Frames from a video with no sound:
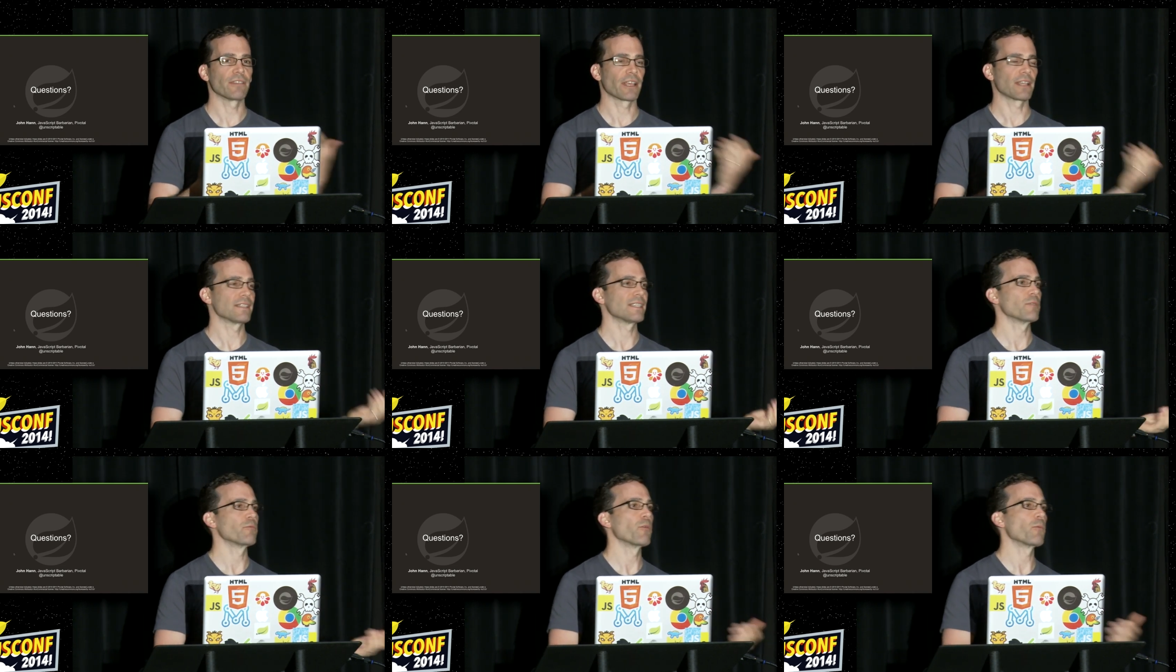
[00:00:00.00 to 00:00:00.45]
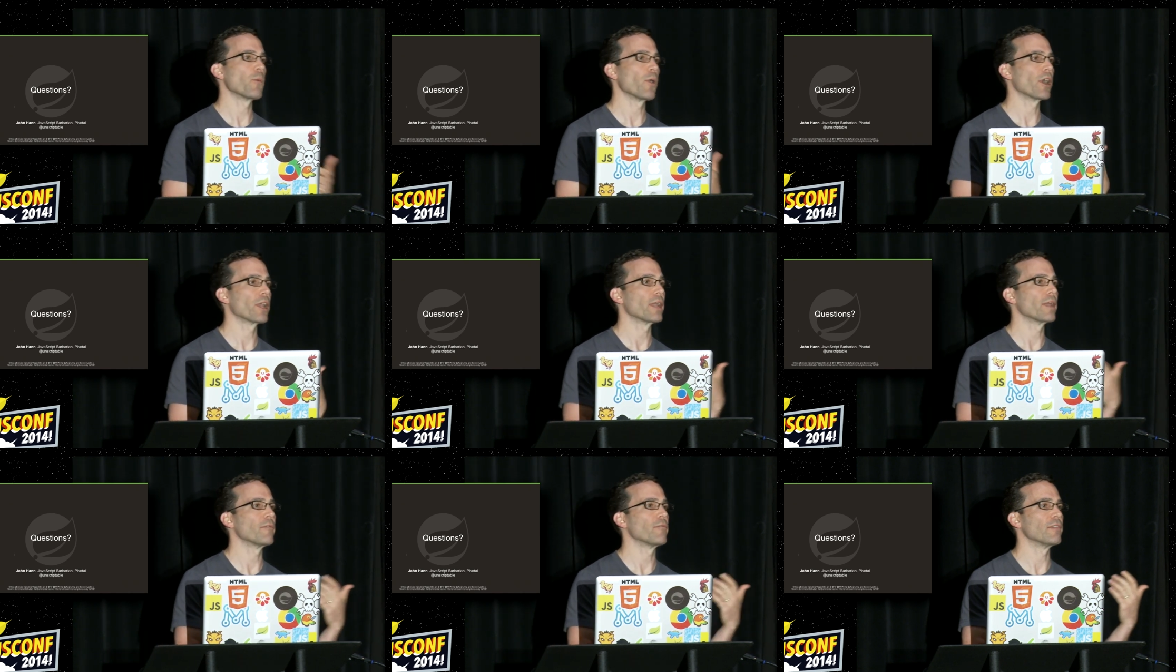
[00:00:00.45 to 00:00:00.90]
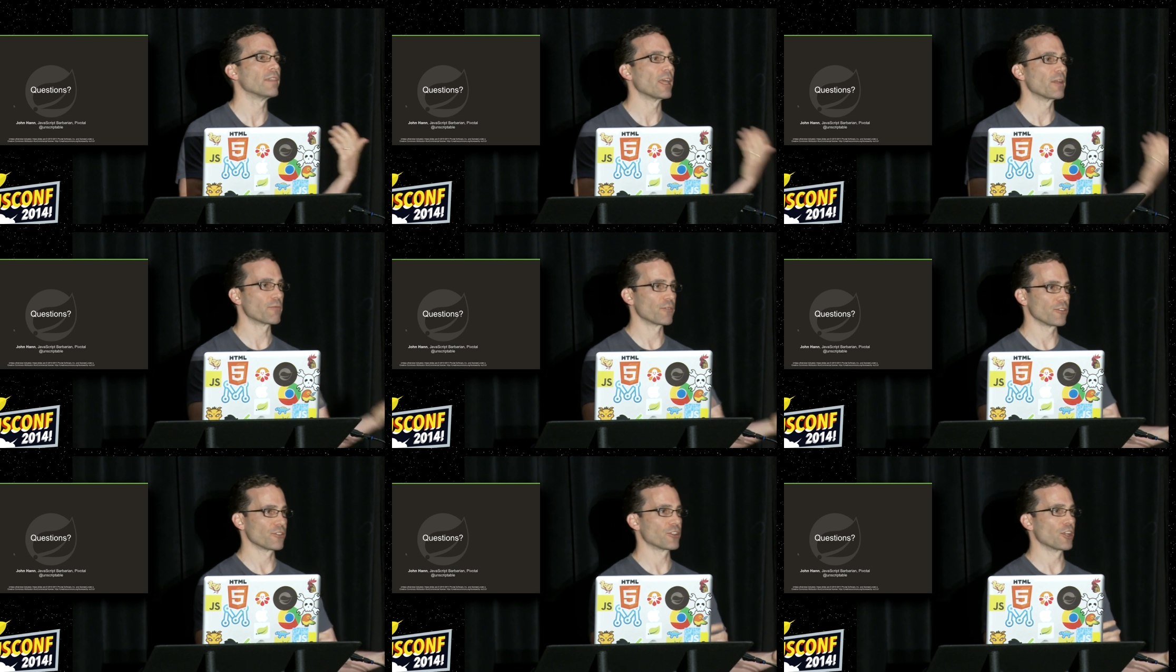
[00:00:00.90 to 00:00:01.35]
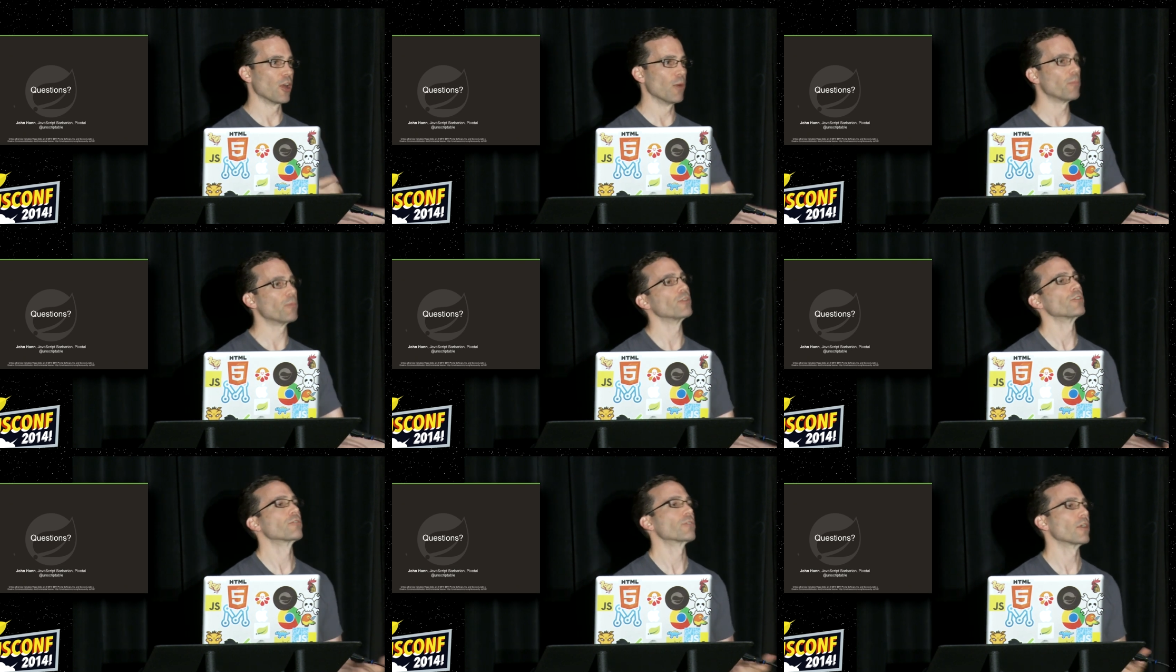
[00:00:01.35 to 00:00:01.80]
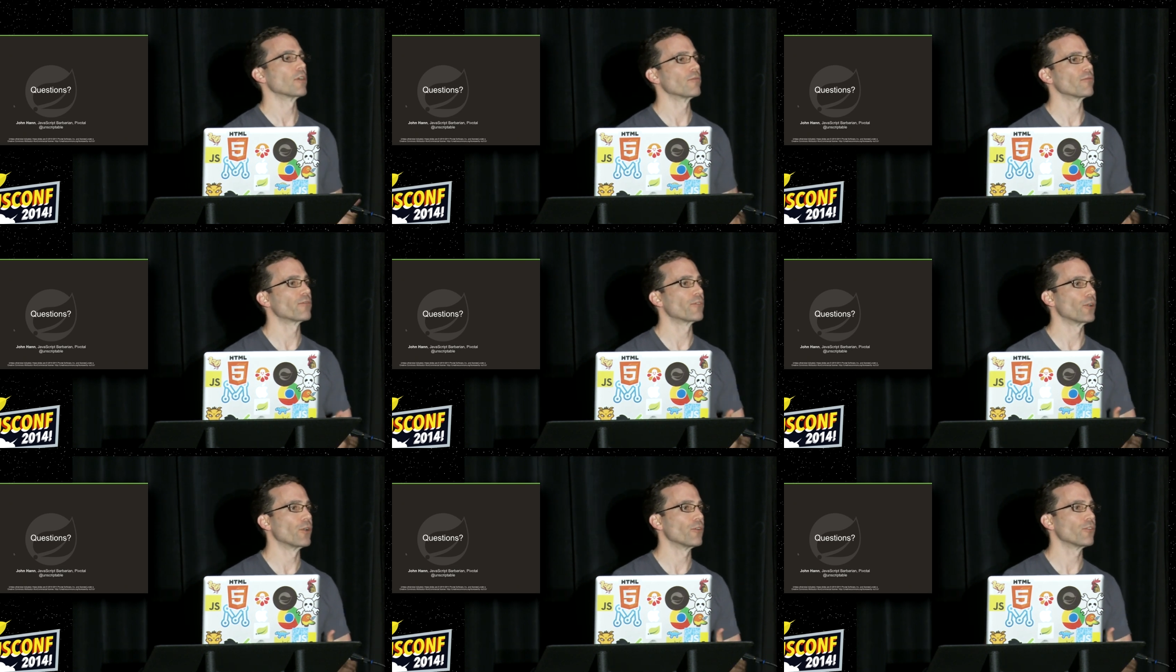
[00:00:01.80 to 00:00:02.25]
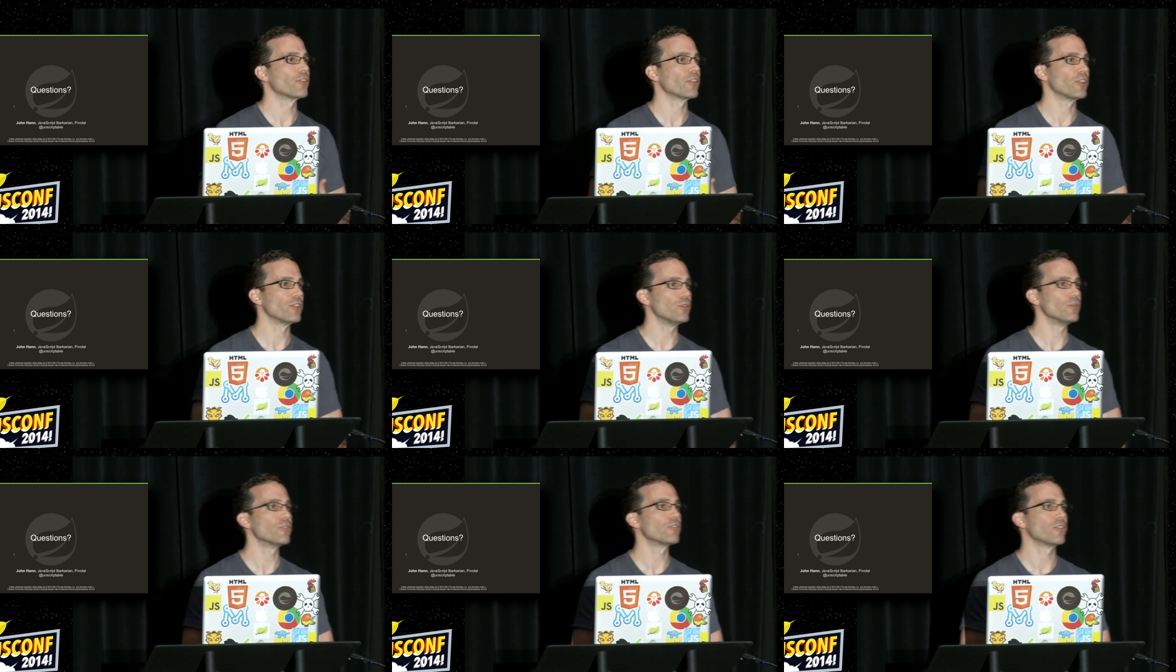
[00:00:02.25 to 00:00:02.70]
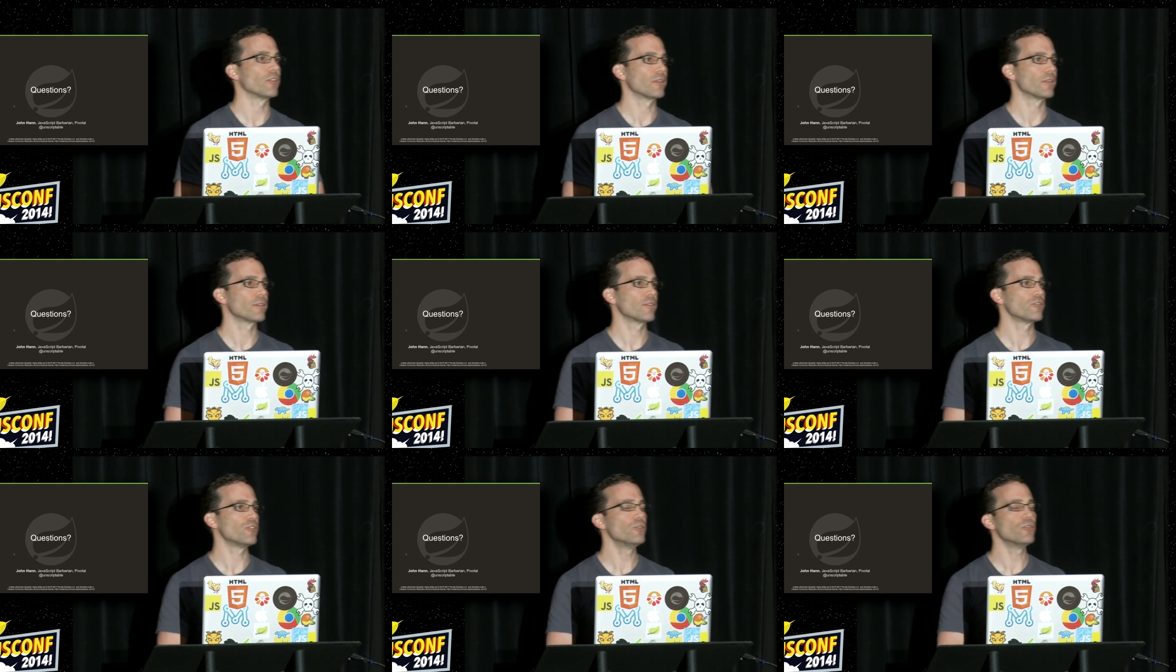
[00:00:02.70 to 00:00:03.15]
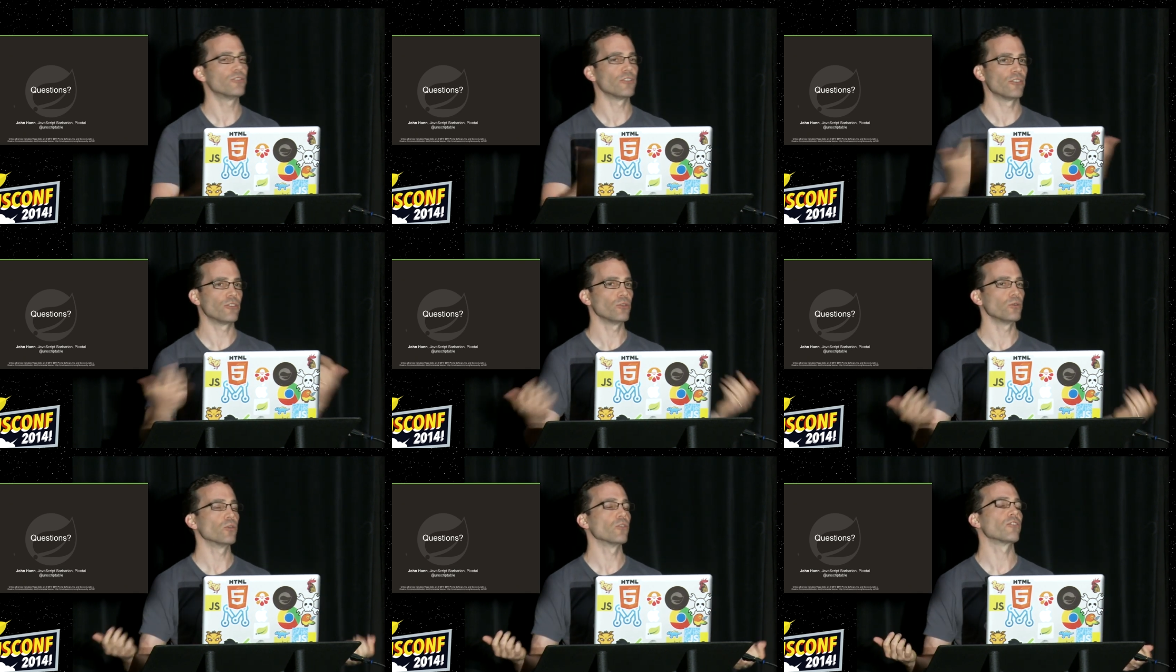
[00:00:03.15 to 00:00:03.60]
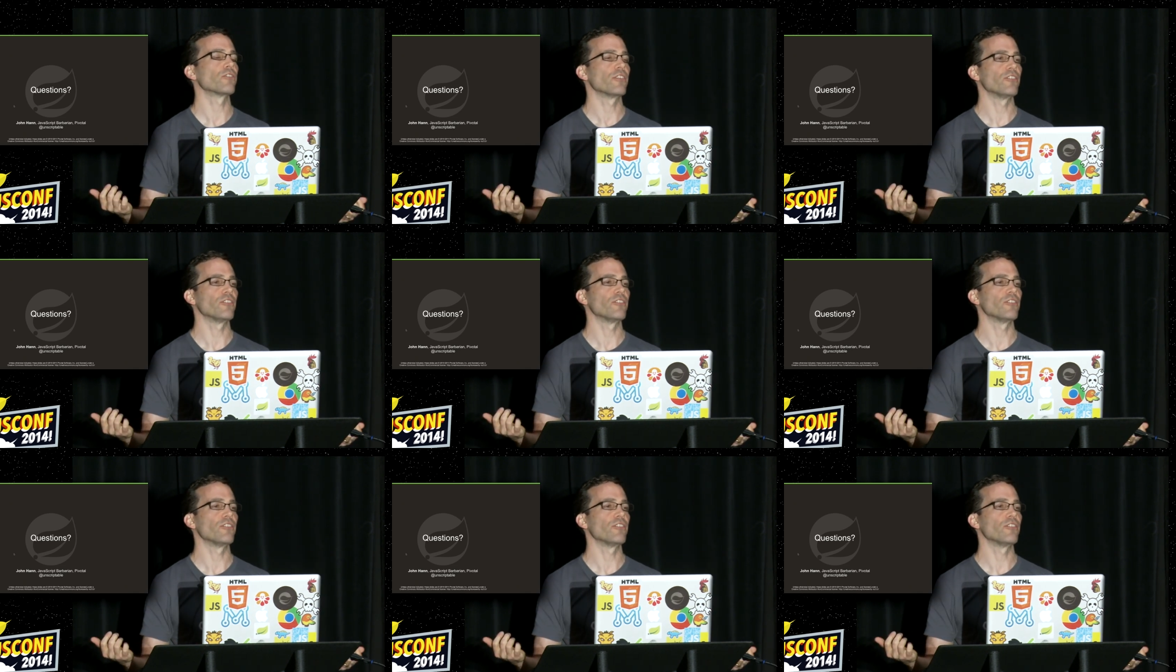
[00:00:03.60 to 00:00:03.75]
like I said, we want to leverage Gulp and Grunt first and use the tools